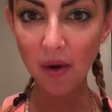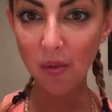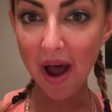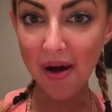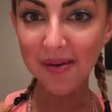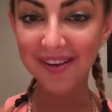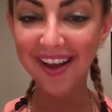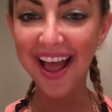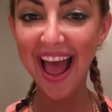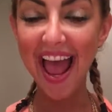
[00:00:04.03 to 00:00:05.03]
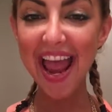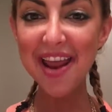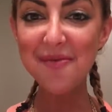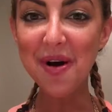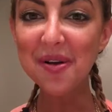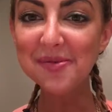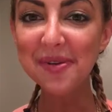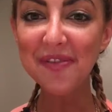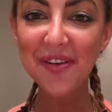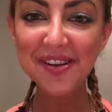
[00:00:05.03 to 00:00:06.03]
Wow. Hey, welcome to
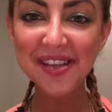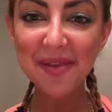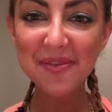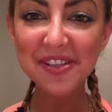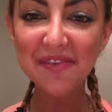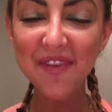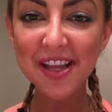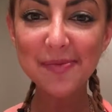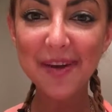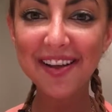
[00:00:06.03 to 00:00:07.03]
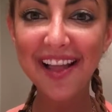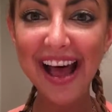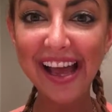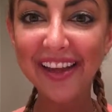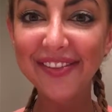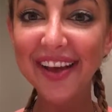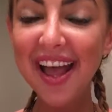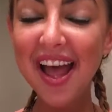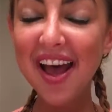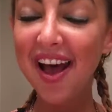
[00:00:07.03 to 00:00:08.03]
my first time using Facebook Live.
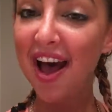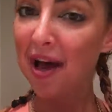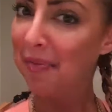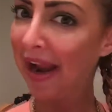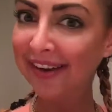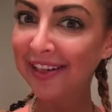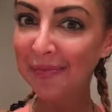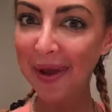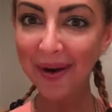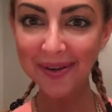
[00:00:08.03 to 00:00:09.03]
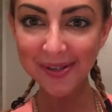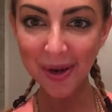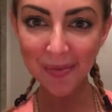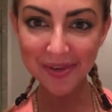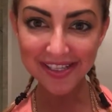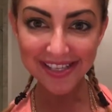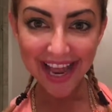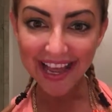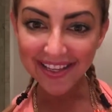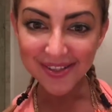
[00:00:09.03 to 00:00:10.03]
Apparently Periscope is
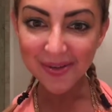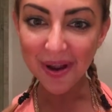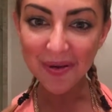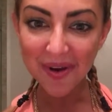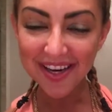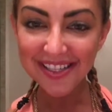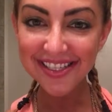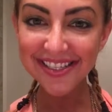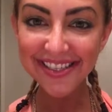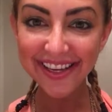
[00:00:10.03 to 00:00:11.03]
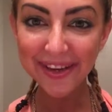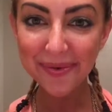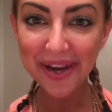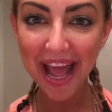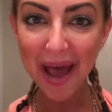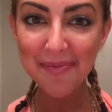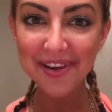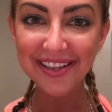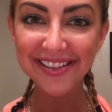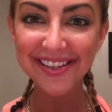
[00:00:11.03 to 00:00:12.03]
dead, so I wanted to see what
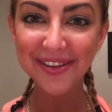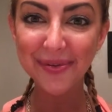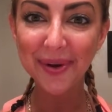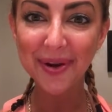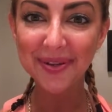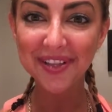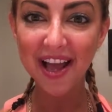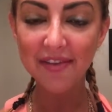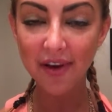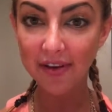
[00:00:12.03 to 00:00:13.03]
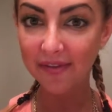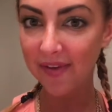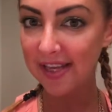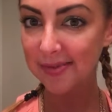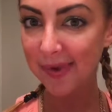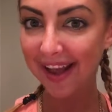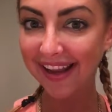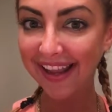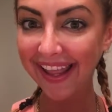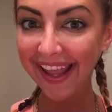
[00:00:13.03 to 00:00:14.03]
happens if we go live on Facebook
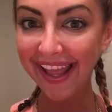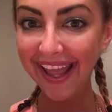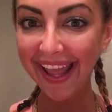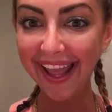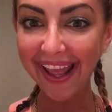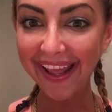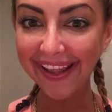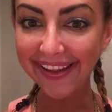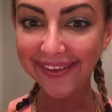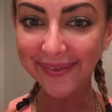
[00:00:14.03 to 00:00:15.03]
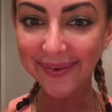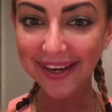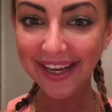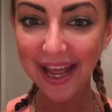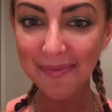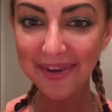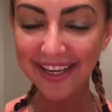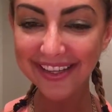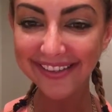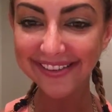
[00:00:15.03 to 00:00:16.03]
and what can happen
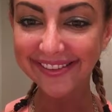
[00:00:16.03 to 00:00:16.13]
here.